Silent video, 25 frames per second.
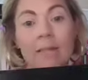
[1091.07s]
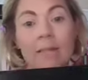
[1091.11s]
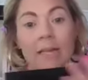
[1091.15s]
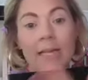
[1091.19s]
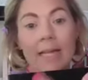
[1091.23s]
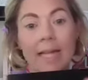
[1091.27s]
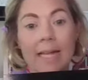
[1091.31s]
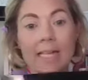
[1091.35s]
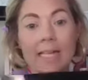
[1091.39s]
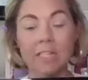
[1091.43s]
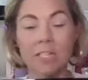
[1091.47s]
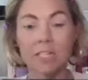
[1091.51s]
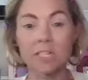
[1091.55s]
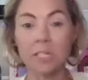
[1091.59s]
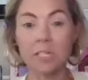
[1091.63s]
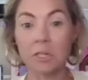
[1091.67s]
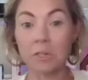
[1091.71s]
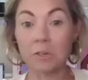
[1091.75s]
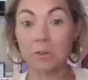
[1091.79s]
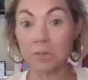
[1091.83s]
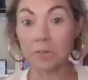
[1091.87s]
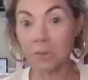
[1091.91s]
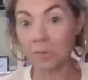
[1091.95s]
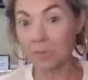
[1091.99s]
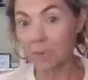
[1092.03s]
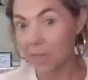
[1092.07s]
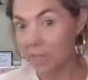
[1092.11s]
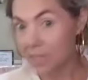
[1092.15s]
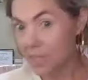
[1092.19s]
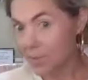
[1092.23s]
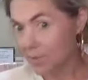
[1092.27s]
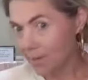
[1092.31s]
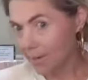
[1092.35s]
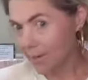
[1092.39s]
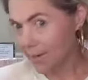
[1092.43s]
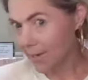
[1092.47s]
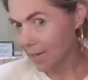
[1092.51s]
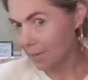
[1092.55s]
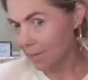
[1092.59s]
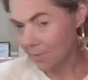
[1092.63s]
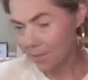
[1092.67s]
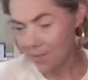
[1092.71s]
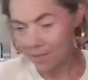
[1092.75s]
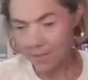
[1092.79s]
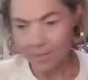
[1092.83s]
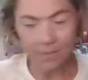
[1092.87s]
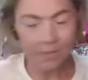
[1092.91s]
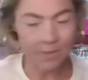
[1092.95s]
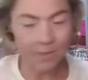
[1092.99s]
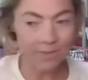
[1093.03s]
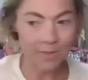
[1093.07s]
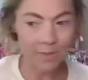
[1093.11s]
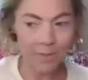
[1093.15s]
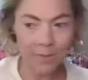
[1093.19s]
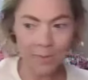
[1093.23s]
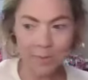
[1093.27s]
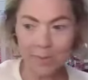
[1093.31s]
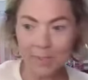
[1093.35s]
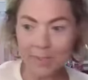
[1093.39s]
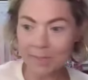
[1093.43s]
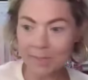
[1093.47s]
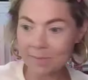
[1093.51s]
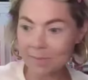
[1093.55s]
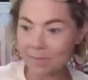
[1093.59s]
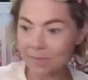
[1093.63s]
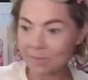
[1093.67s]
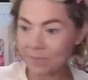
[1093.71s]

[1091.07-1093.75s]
it has the stickers on it. So I keep my stickers on it.